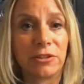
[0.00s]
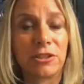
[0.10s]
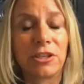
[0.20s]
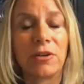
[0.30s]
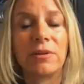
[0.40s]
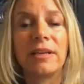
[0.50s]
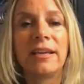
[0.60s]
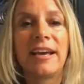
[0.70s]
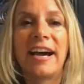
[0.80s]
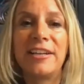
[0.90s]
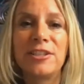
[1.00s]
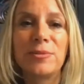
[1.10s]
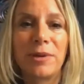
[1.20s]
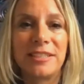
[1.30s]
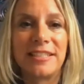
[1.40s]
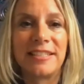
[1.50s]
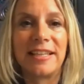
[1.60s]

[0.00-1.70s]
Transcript: So I just want to say